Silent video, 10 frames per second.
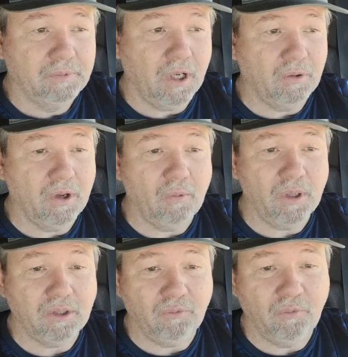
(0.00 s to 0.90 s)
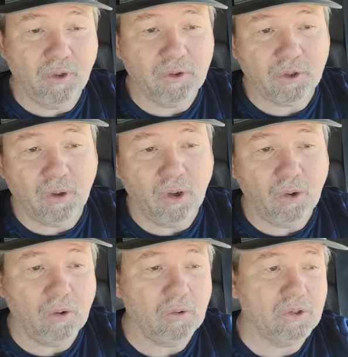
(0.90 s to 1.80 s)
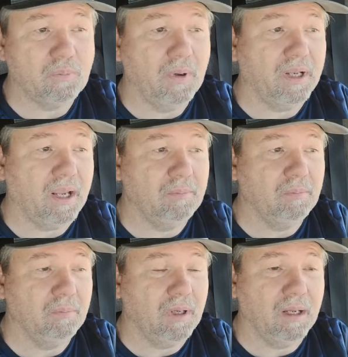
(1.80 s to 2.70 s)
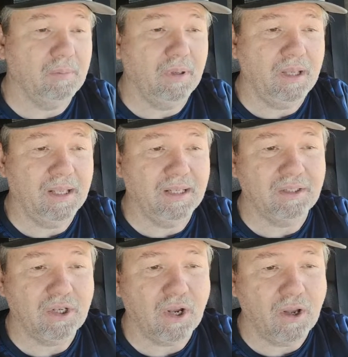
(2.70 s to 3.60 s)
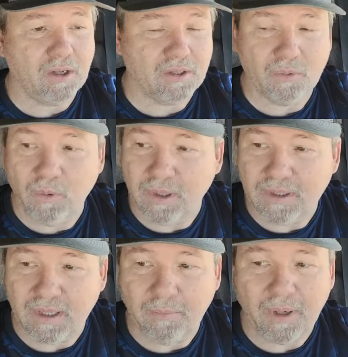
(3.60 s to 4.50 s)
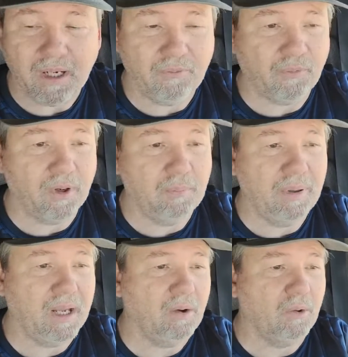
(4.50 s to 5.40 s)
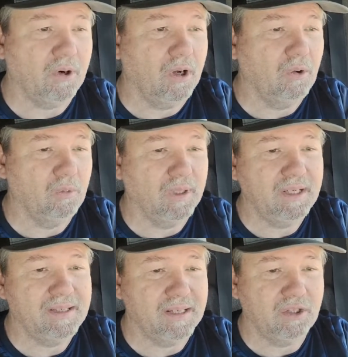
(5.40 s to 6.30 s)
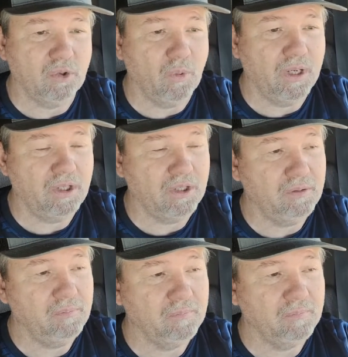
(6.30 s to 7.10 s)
don't know what the future holds, but I'm in talks with somebody for a power-only situation.